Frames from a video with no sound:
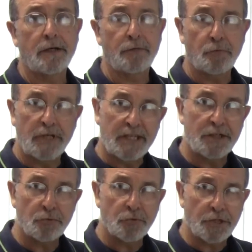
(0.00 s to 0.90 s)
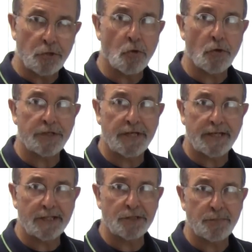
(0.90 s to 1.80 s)
We need to record that
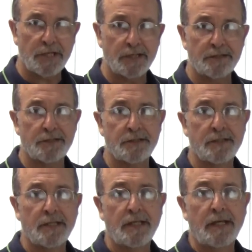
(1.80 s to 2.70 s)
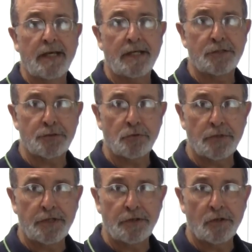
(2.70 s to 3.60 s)
expense and show it
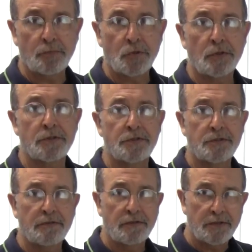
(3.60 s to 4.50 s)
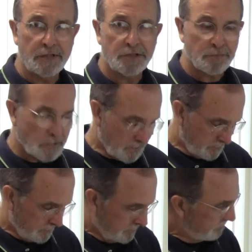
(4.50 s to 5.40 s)
in our books this month.
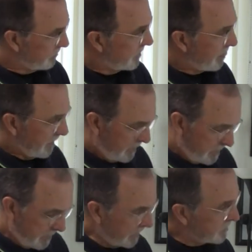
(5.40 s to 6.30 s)
And